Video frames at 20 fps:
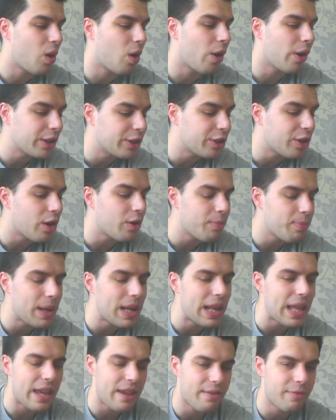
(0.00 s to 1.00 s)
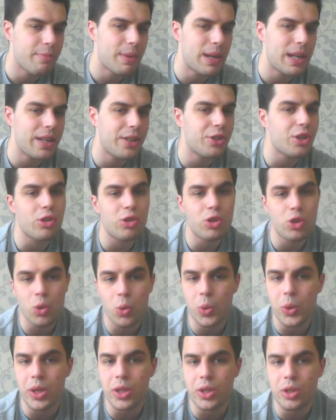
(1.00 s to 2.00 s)
I don't believe Billy Joe
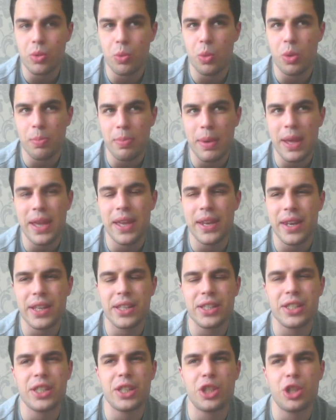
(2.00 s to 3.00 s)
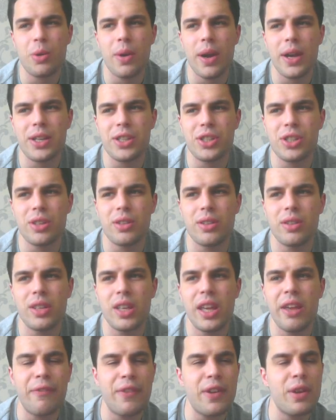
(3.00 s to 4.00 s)
Saunders would be in this situation
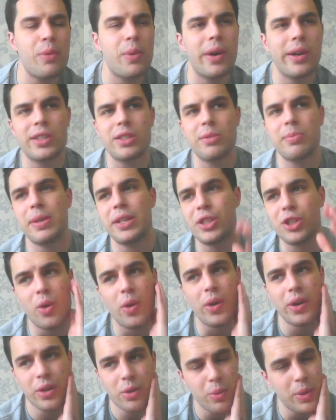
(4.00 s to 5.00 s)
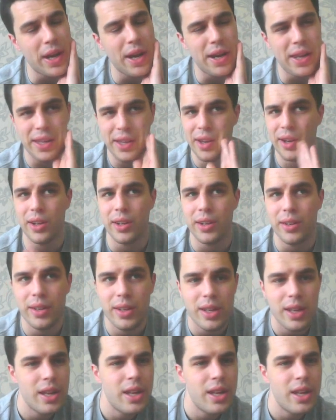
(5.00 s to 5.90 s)
if he were to be signed with Eddie Hearn.